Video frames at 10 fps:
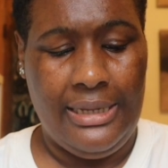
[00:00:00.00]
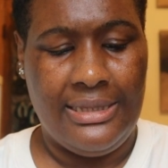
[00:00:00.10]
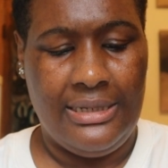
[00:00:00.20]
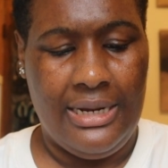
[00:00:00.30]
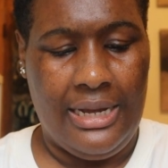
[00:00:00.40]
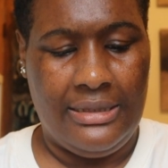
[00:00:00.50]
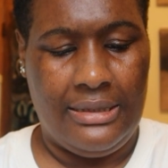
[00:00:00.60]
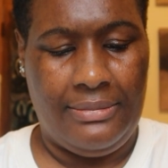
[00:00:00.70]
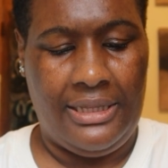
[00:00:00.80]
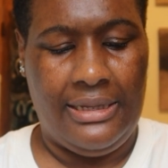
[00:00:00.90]
it's not
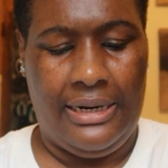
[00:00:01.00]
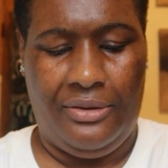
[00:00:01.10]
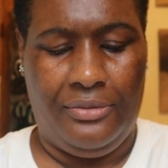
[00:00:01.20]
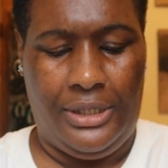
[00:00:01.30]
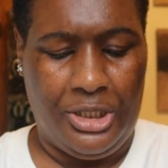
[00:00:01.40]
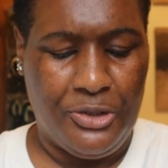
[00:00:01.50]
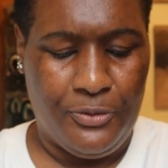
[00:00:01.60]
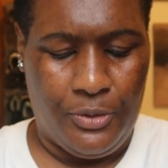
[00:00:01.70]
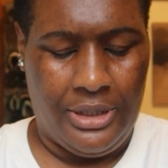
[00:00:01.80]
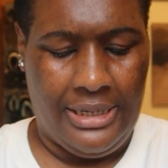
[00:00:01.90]
something that I reach
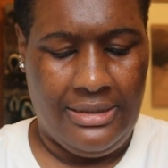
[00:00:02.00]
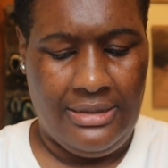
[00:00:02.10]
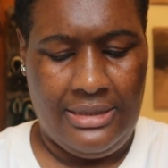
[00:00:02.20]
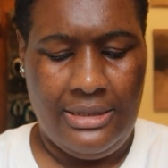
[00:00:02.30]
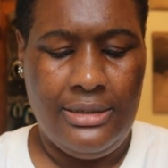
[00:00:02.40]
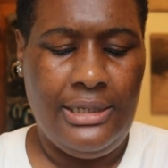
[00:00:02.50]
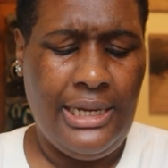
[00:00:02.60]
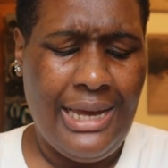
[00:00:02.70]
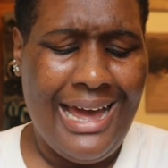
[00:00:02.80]
for necessarily.